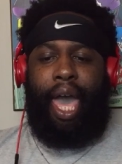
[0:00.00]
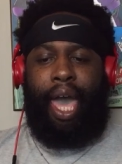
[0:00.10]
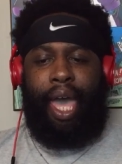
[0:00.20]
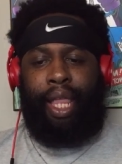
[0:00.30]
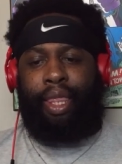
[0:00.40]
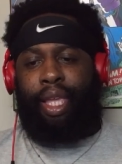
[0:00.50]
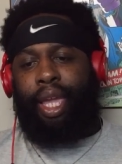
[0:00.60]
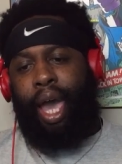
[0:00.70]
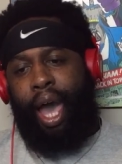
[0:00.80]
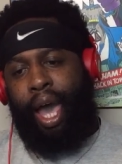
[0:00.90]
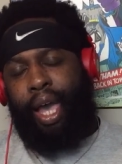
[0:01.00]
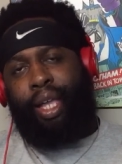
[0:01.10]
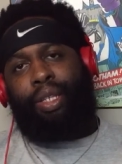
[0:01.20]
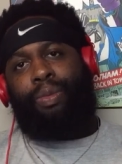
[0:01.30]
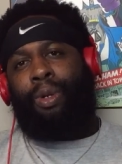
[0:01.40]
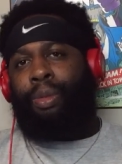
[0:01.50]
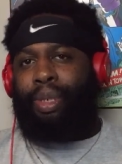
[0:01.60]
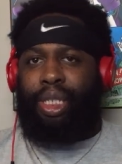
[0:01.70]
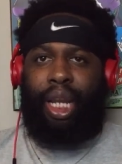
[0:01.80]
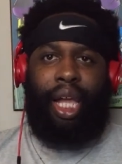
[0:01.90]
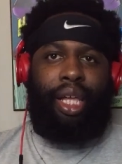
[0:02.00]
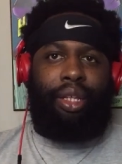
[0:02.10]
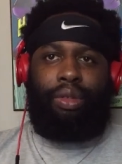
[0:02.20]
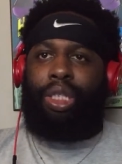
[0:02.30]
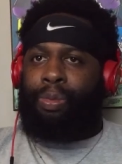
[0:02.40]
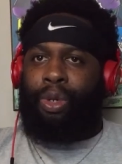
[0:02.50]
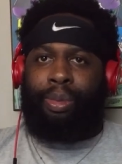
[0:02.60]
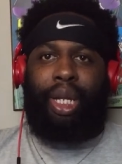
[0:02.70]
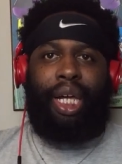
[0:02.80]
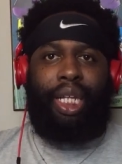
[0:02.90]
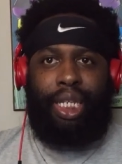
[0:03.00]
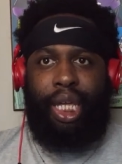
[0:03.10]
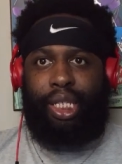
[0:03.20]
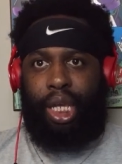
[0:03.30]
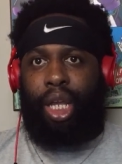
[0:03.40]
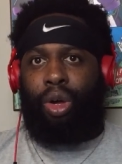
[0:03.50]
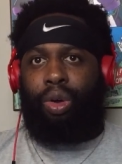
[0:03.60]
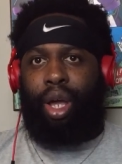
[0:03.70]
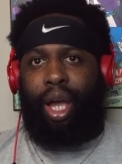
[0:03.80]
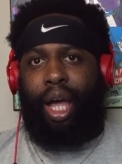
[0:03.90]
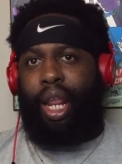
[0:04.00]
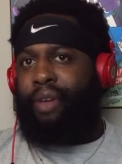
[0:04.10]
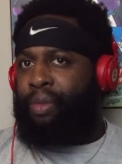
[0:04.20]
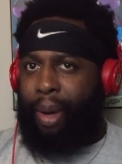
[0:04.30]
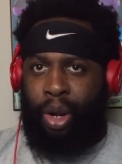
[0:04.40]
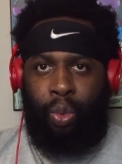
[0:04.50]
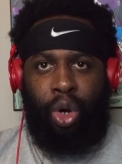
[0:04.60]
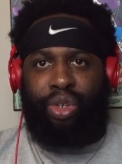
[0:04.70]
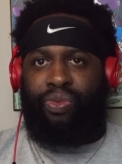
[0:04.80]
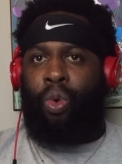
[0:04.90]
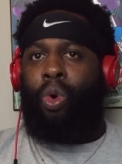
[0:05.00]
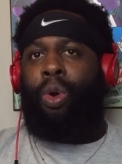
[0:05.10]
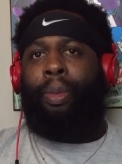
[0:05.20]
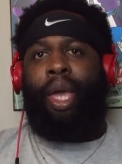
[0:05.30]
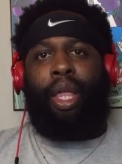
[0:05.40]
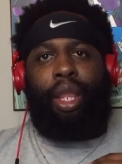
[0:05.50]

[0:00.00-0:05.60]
And the guy he's pretty much like a dictator on the island. Everybody works for